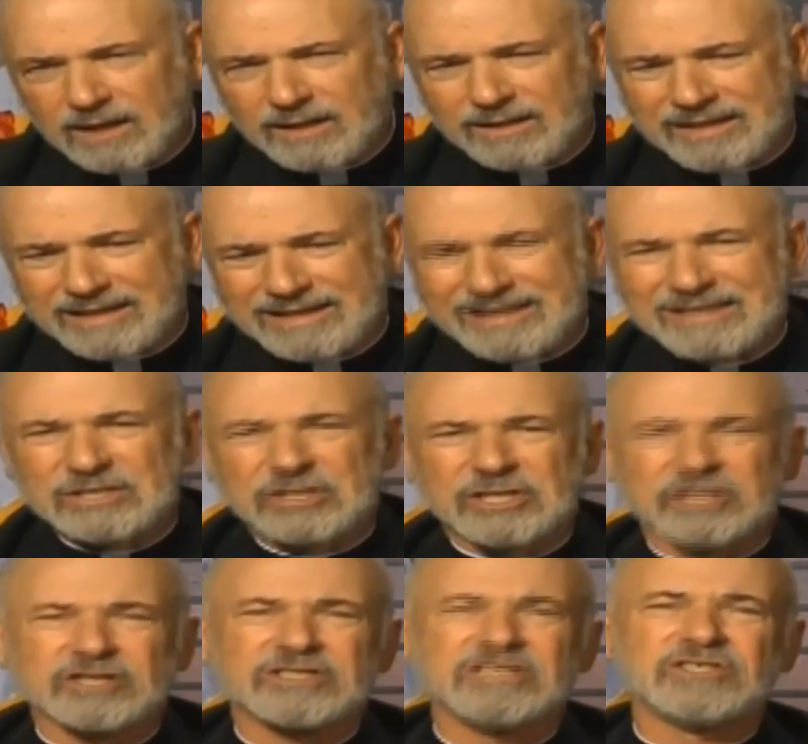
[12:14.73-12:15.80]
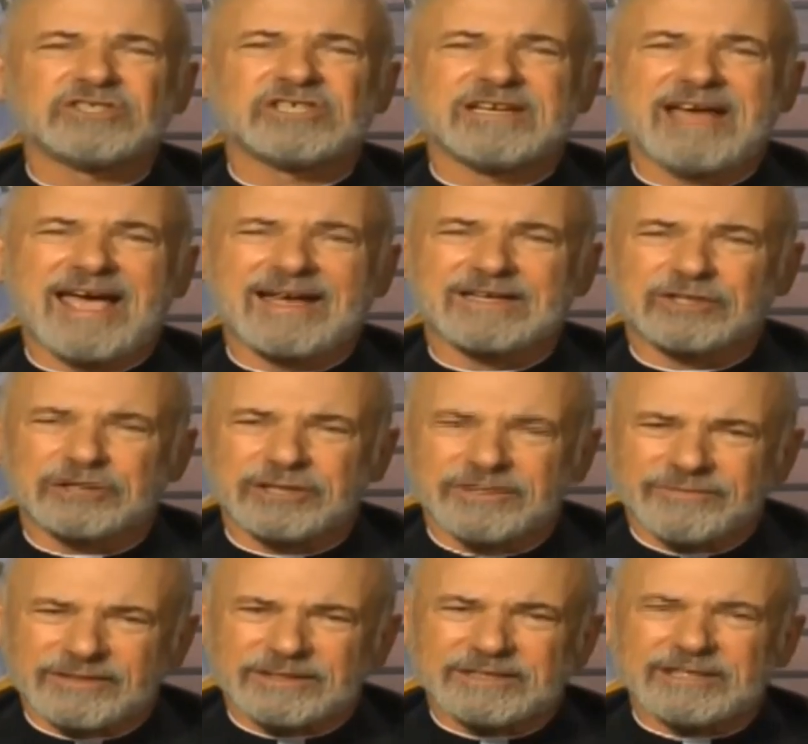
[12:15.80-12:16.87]
The existence and
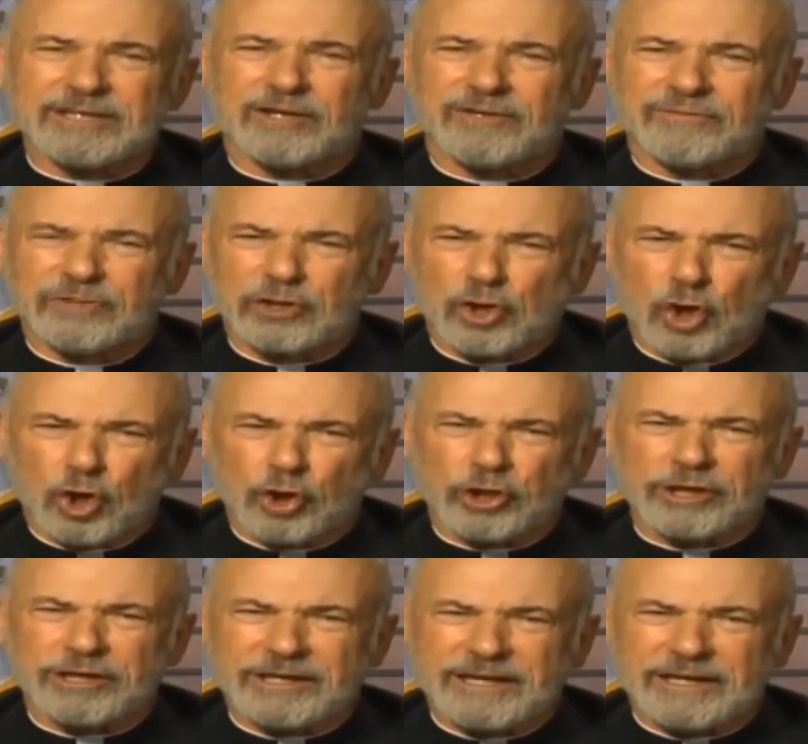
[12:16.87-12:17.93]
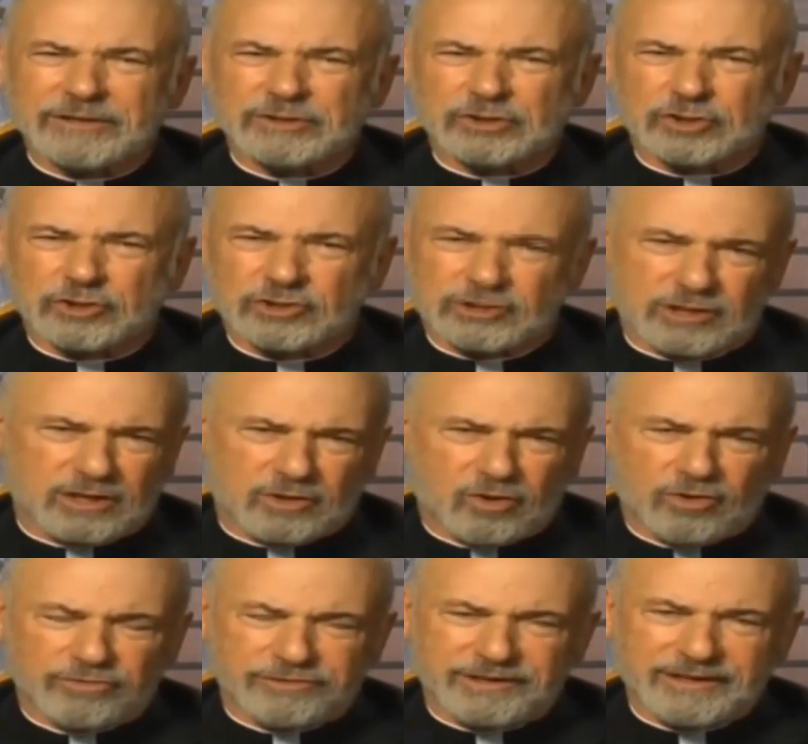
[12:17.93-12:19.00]
activity of the guardian angels, like
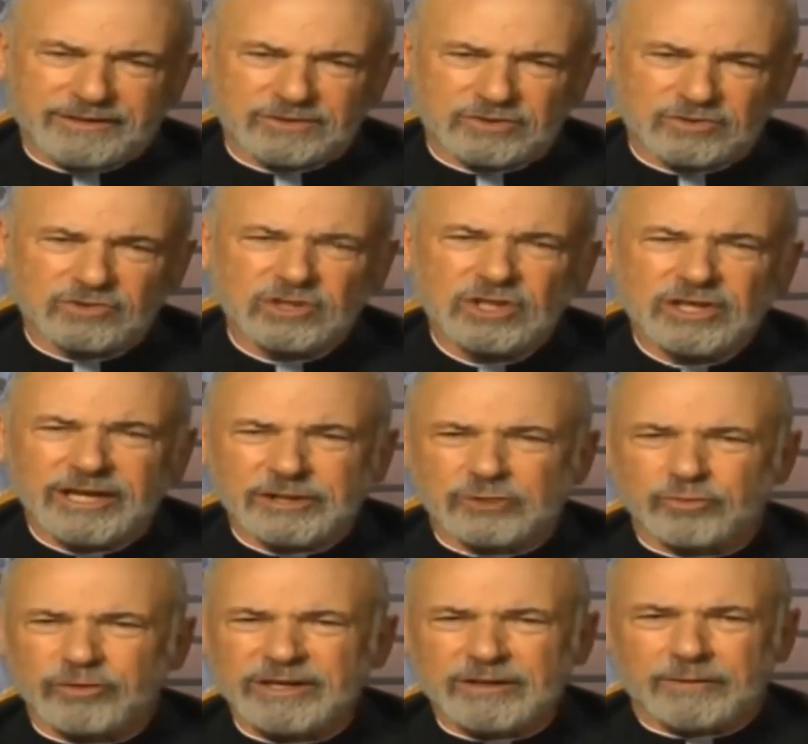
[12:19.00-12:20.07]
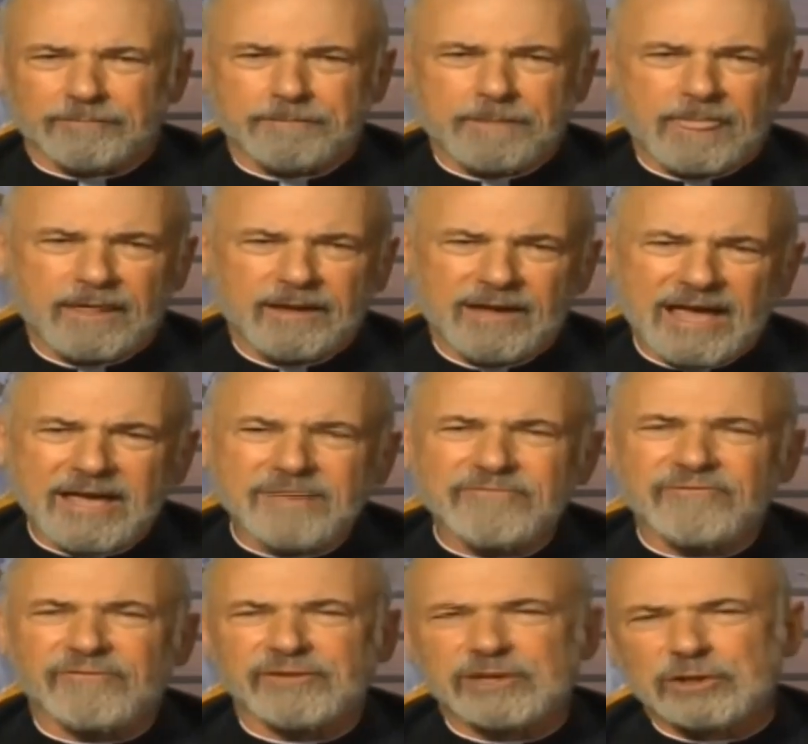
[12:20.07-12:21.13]
all the angels, is real.
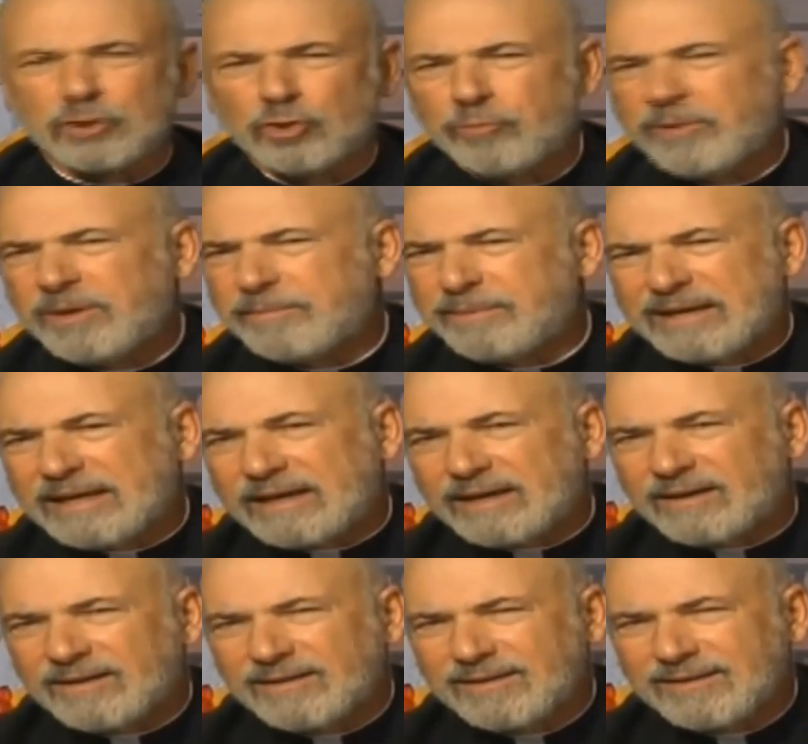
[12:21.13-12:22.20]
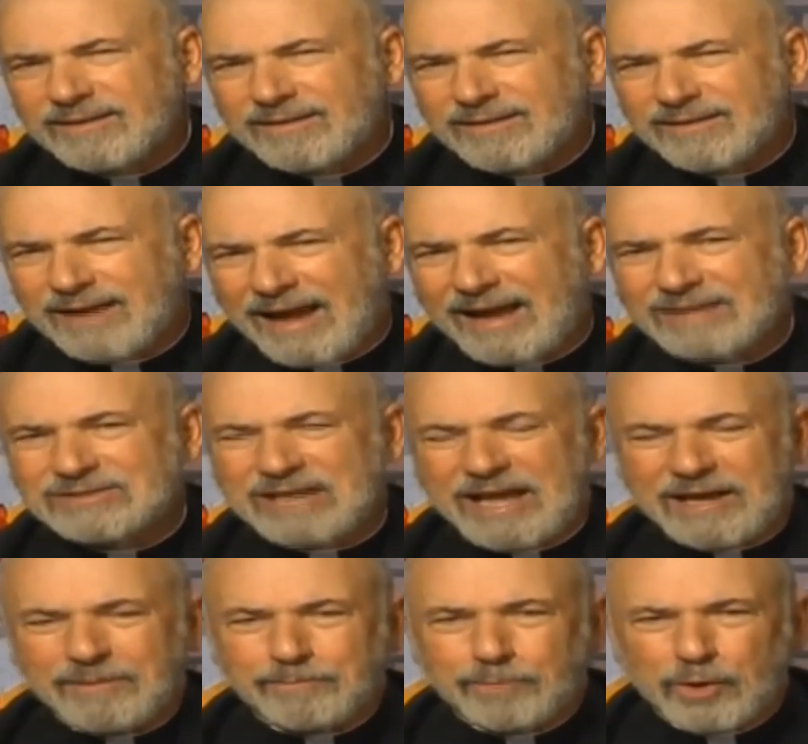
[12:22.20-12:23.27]
Every human being has
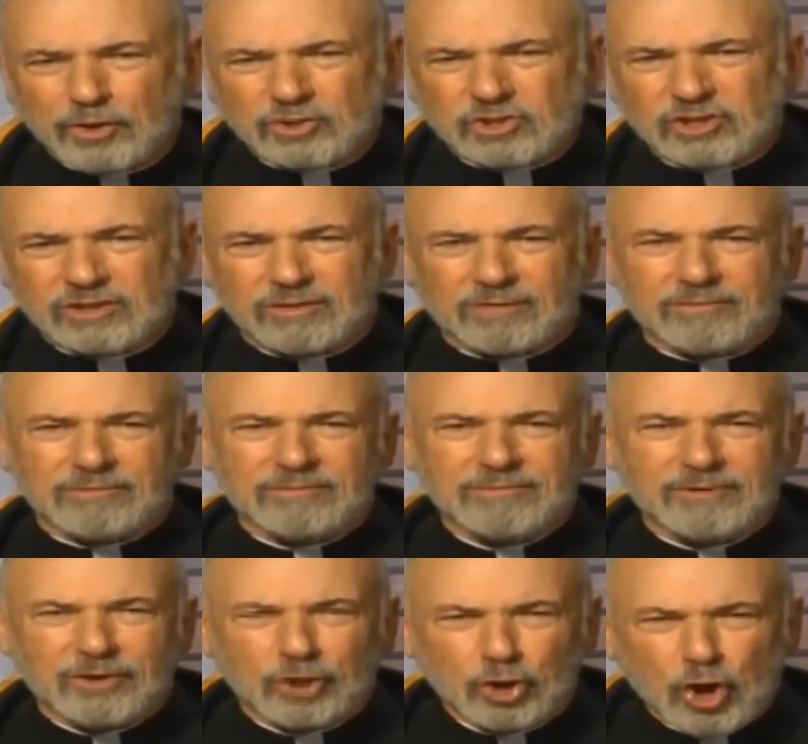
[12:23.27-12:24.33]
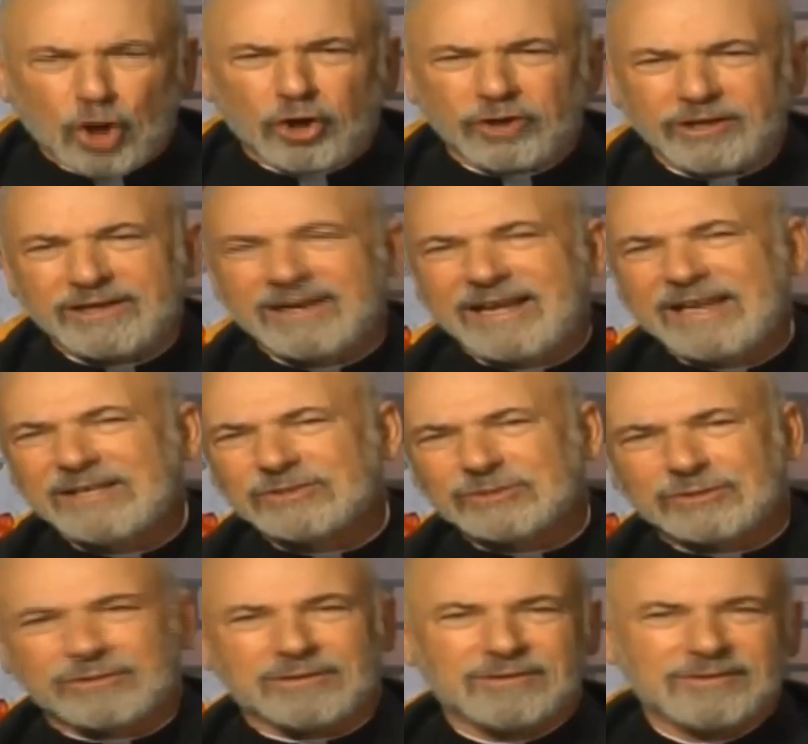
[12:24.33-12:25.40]
a personal guardian
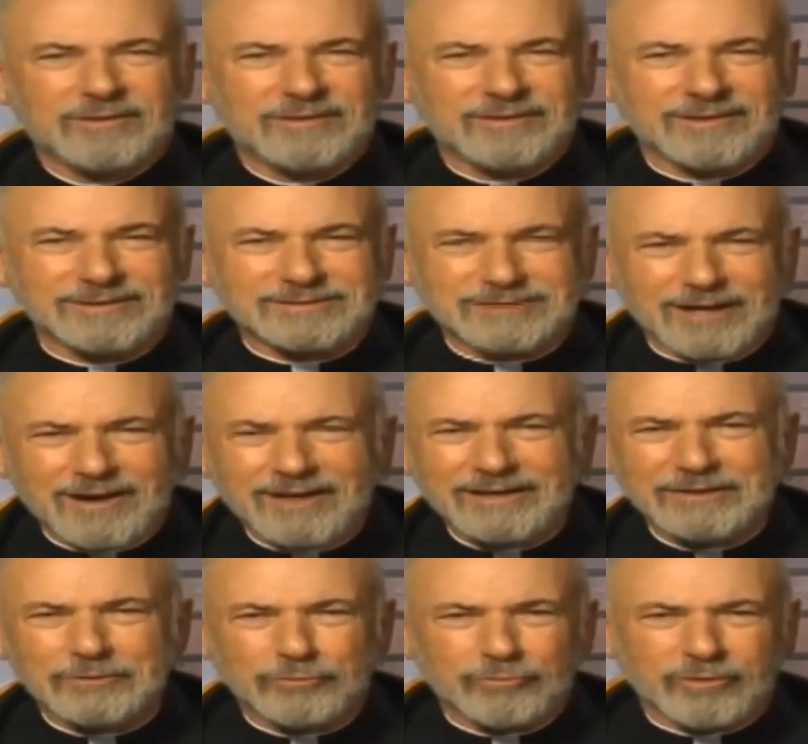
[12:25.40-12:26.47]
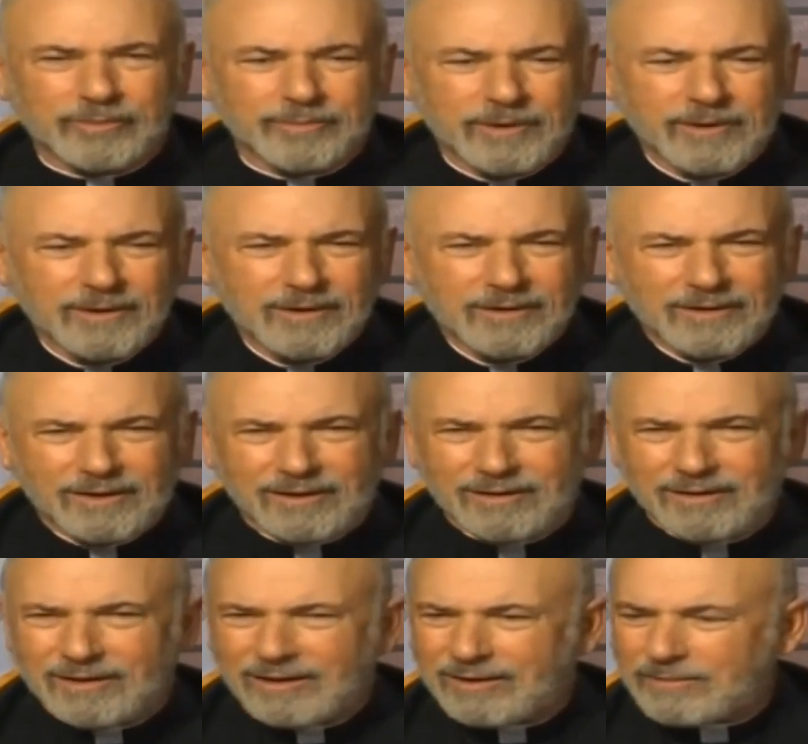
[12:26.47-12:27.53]
angel assigned to
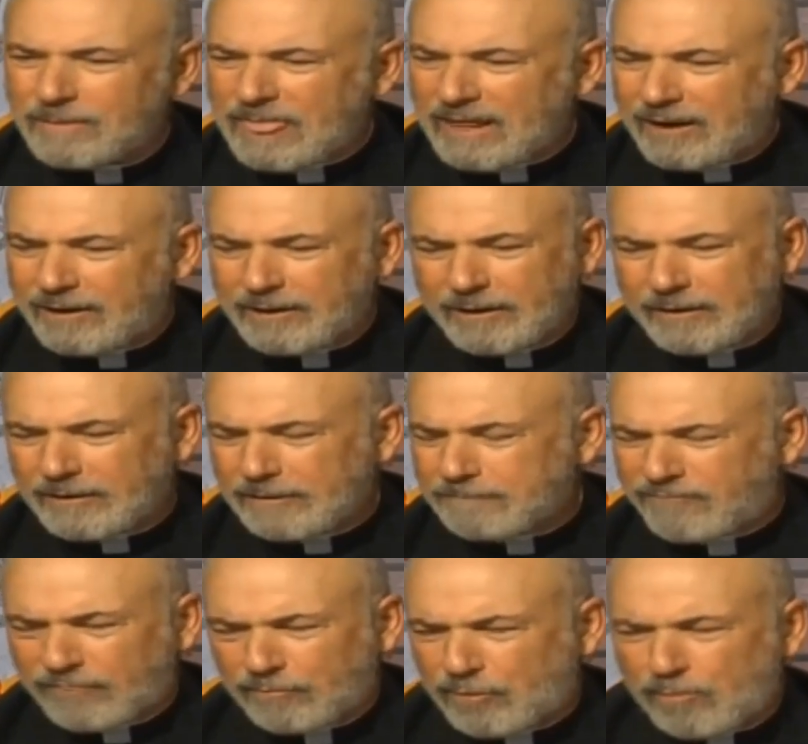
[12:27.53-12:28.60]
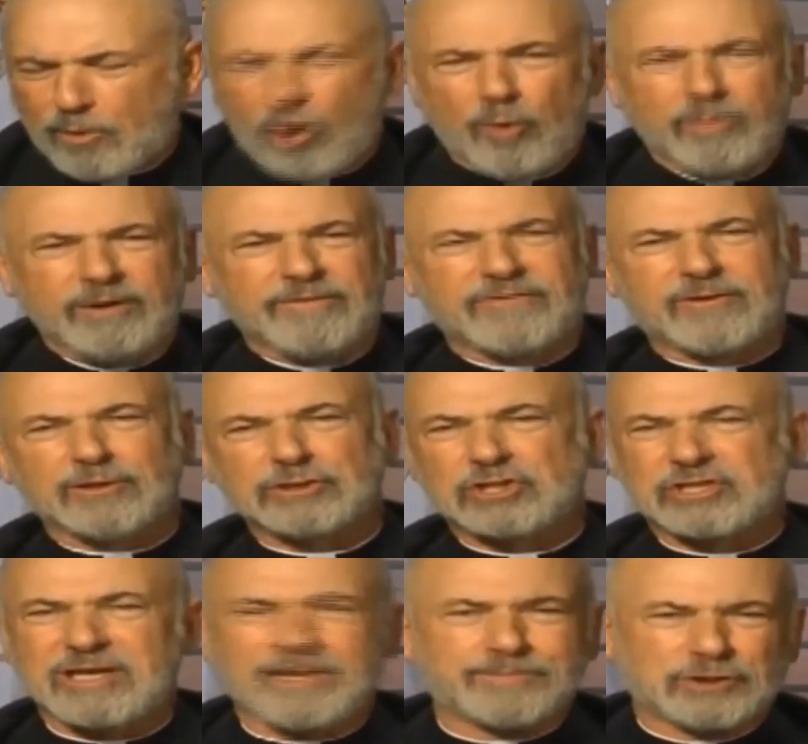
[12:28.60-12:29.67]
him. From the moment of
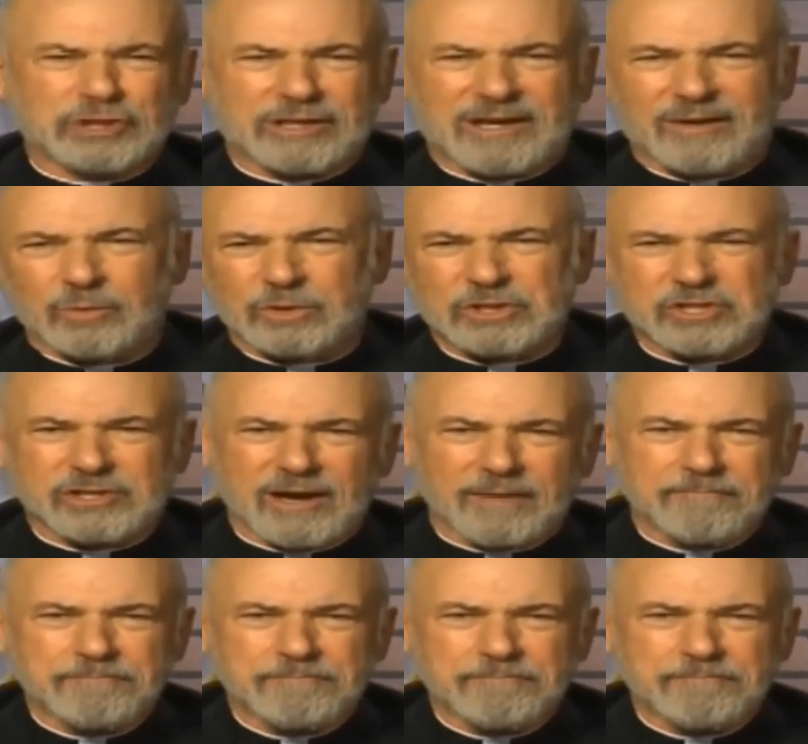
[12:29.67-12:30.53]
conception, I would say.